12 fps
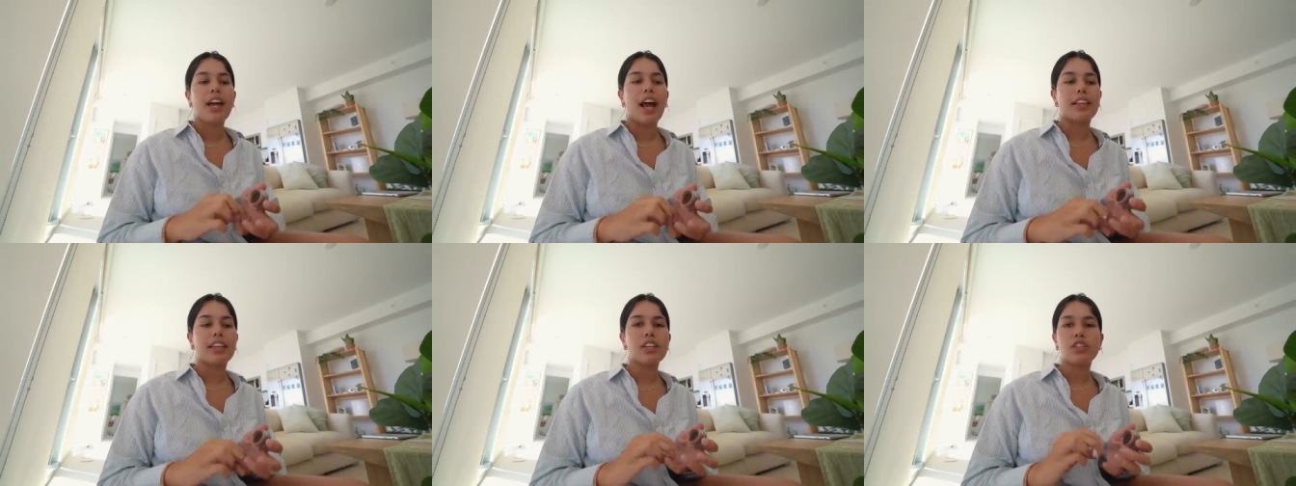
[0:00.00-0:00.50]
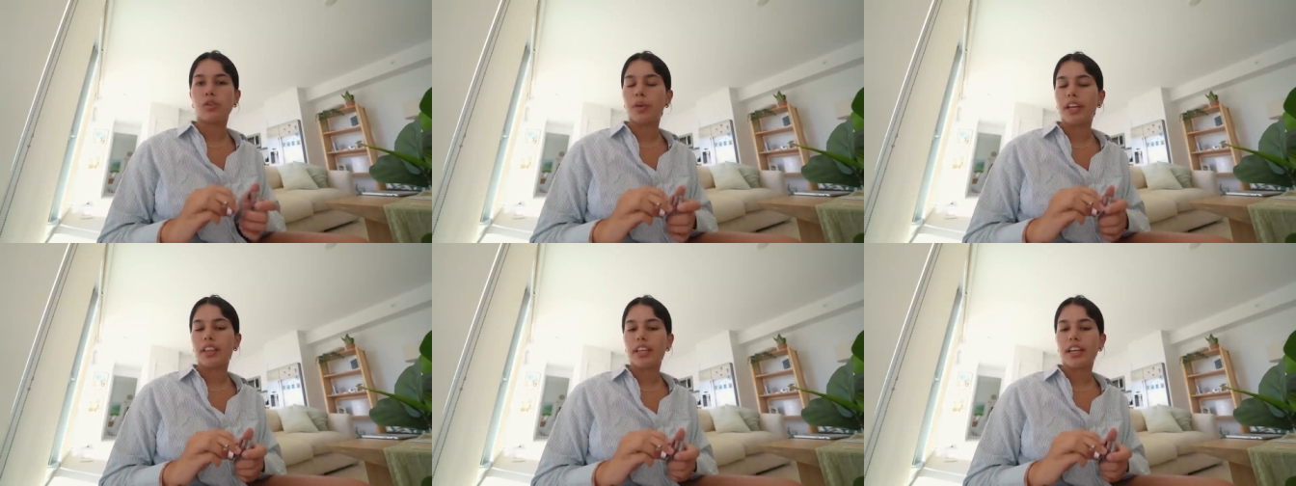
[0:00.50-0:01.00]
I think
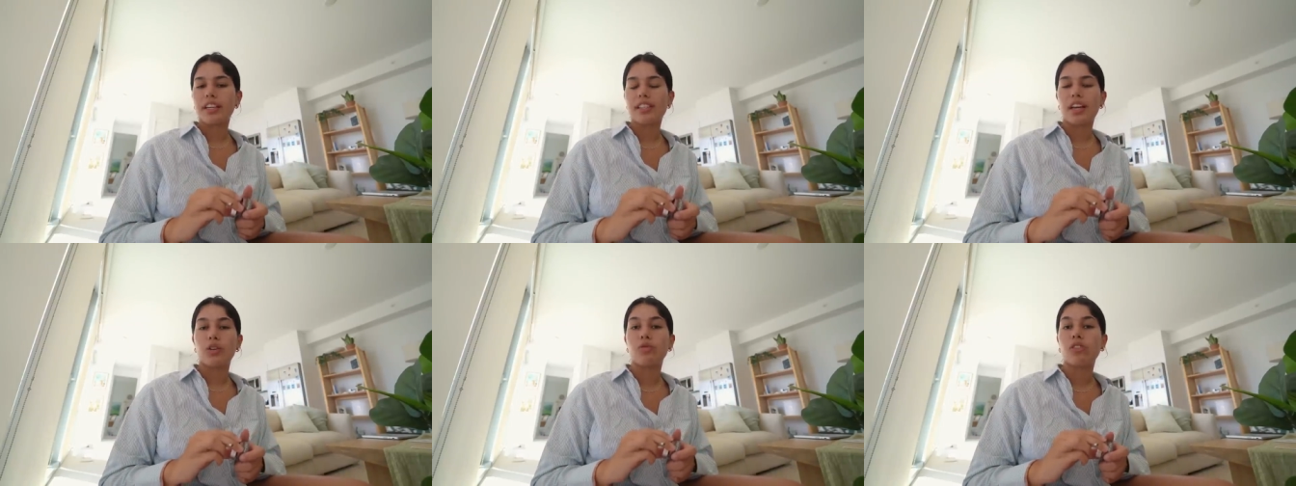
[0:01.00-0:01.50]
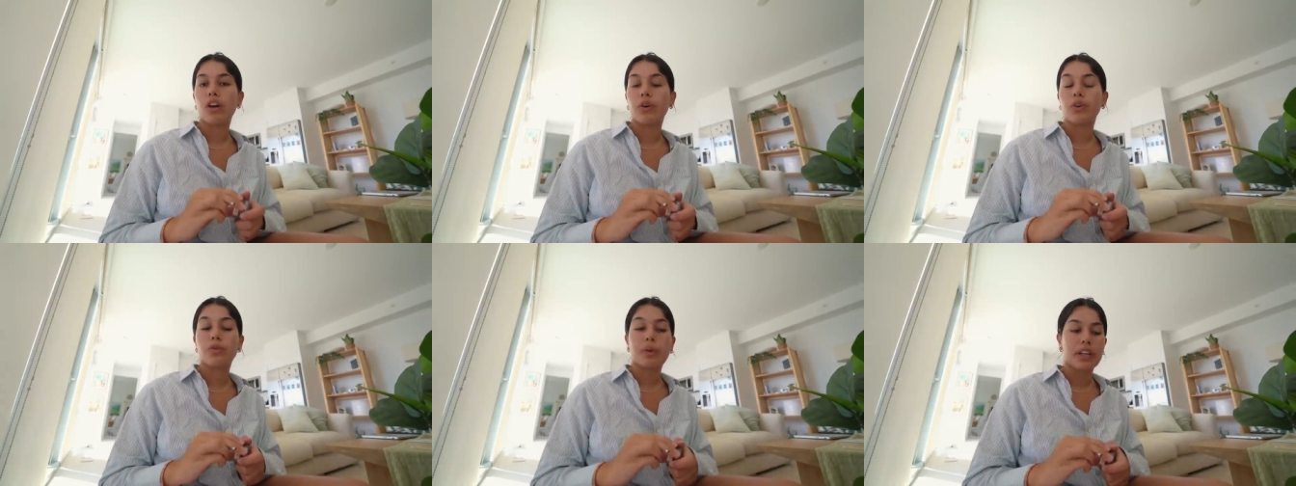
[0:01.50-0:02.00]
doing things that you know
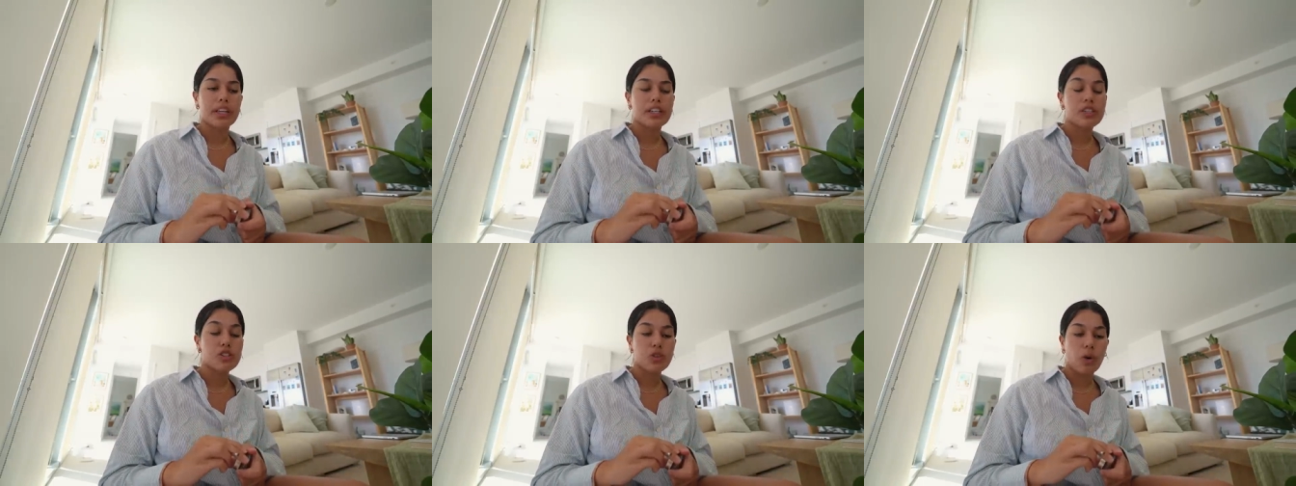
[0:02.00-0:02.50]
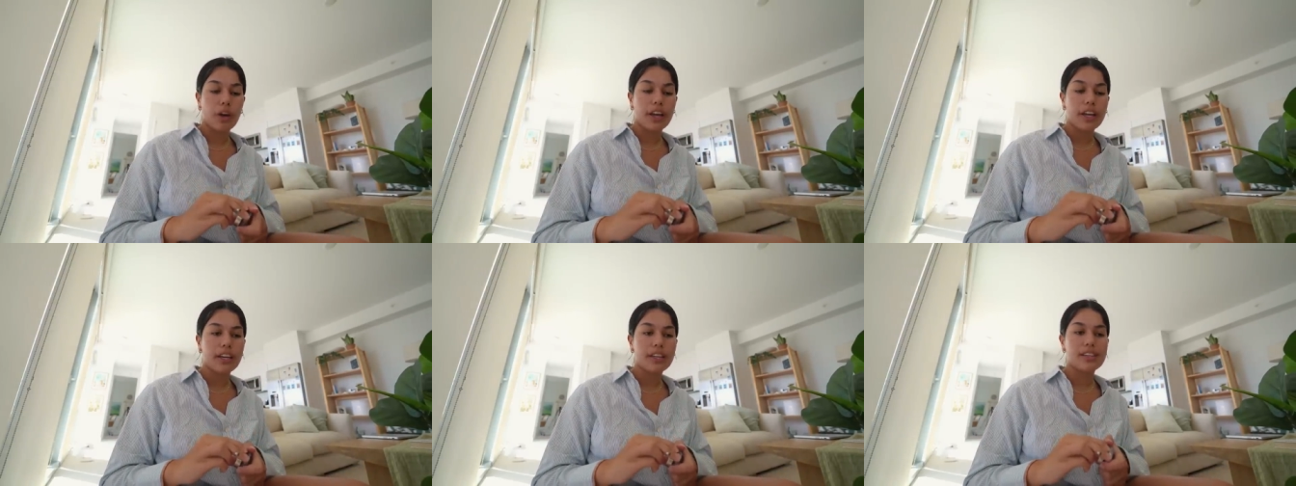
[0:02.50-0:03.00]
you really
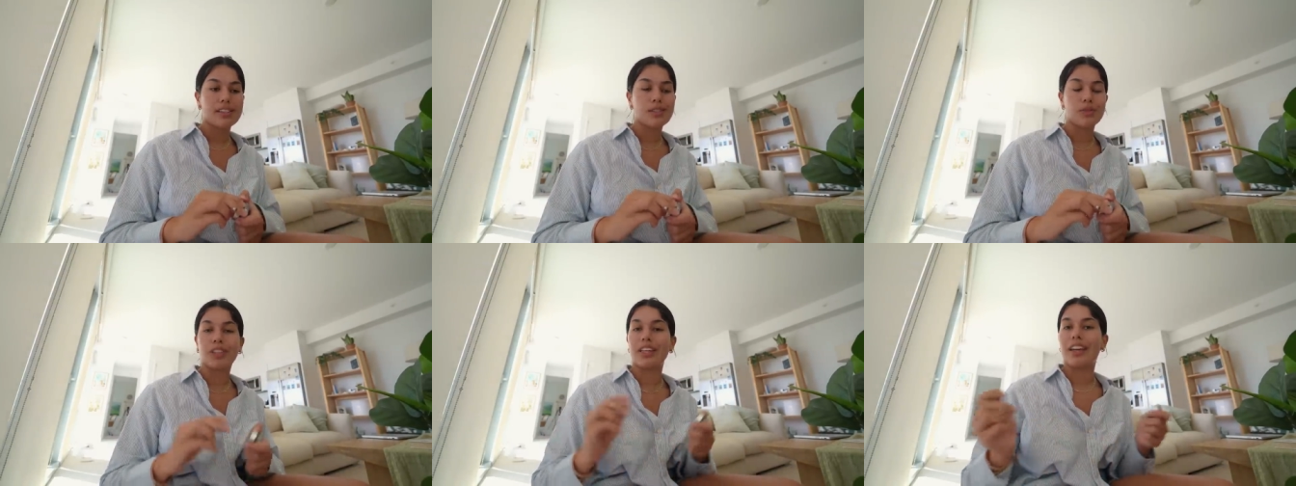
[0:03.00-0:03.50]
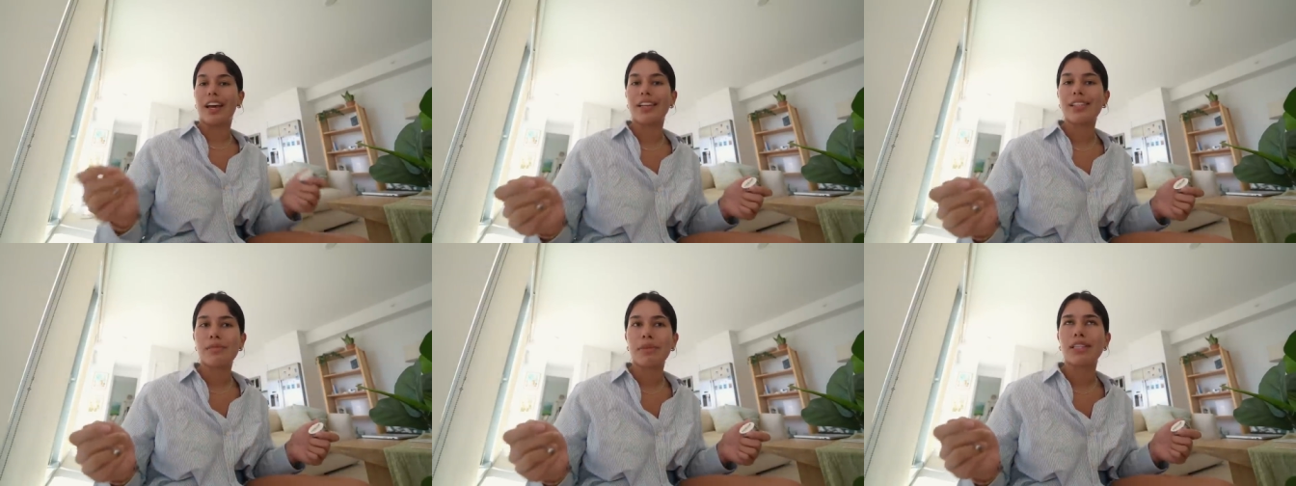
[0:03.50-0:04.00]
enjoy is really
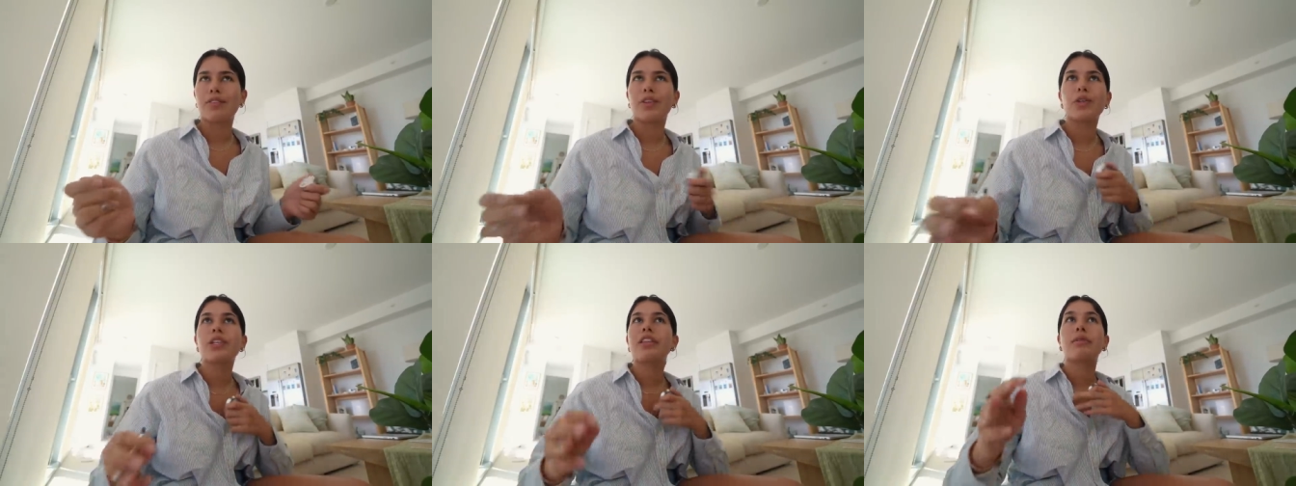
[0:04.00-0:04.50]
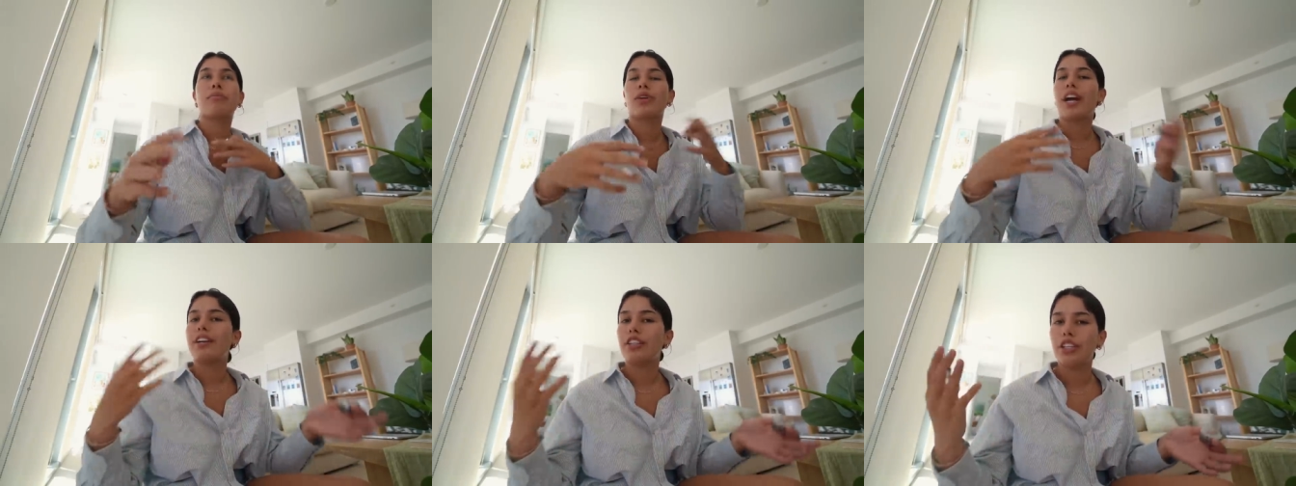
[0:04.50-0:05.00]
nice because if you do something
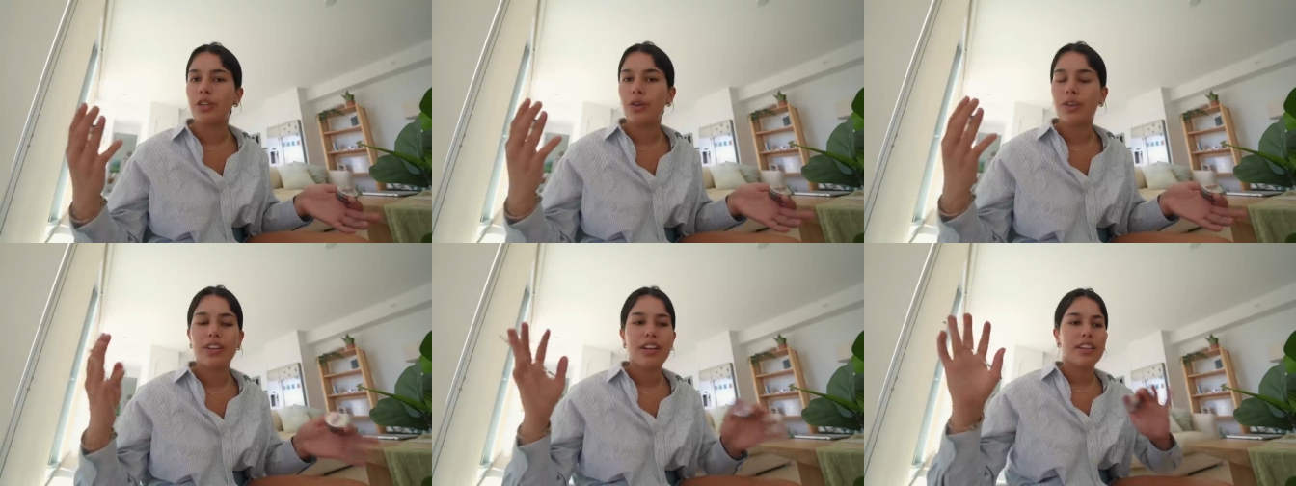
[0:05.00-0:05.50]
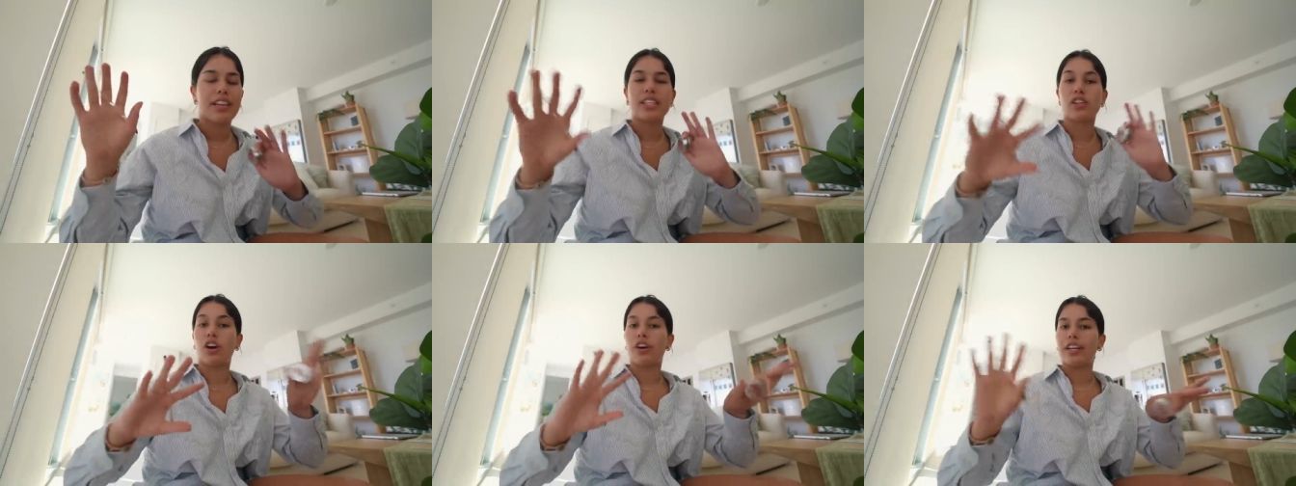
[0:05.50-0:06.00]
brand new, that's
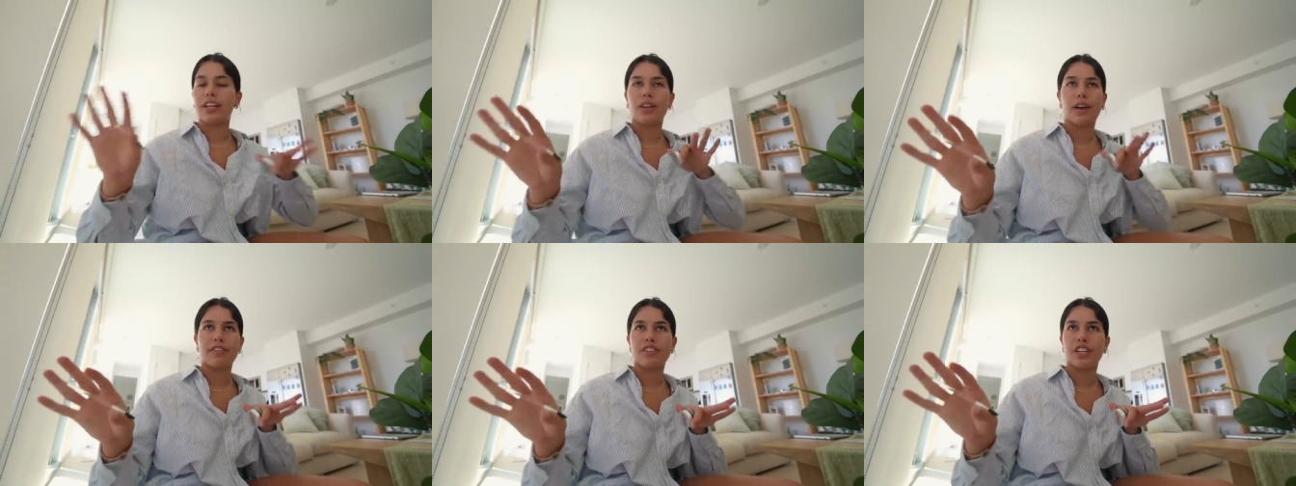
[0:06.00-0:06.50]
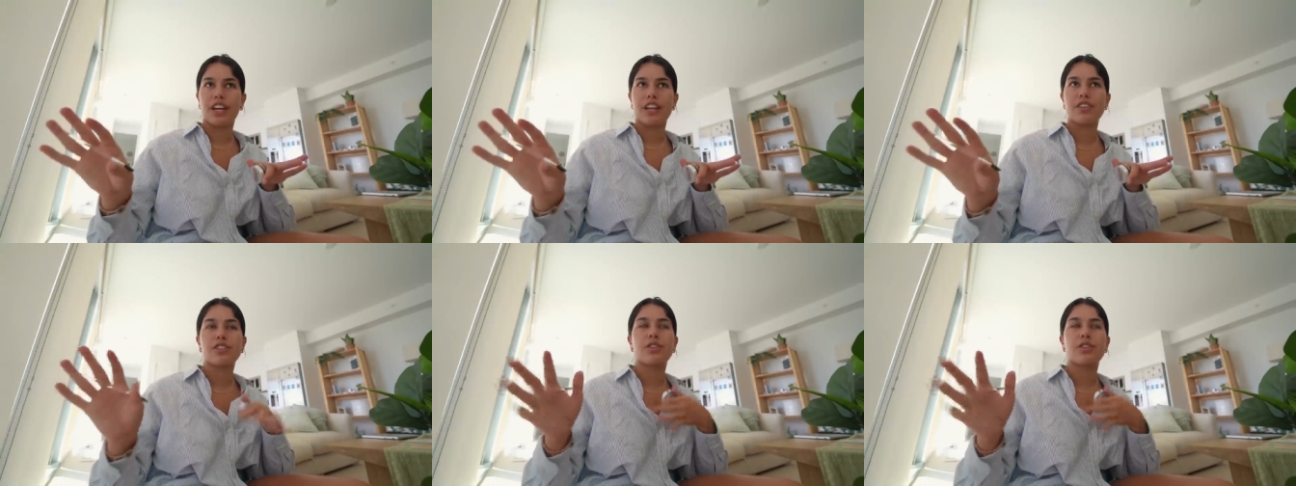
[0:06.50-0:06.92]
already a lot of change.